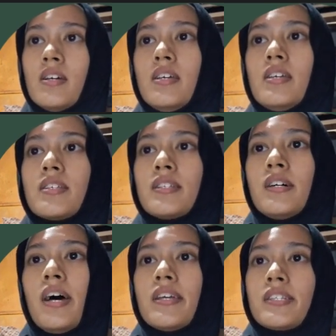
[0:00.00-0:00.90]
is the
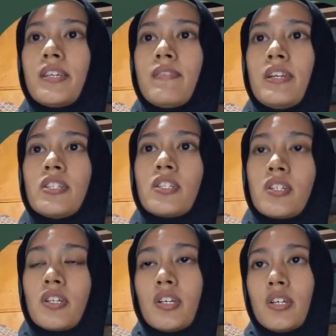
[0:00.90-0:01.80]
activities,
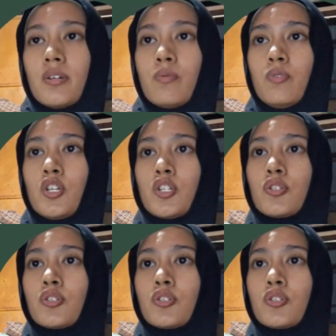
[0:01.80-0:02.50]
which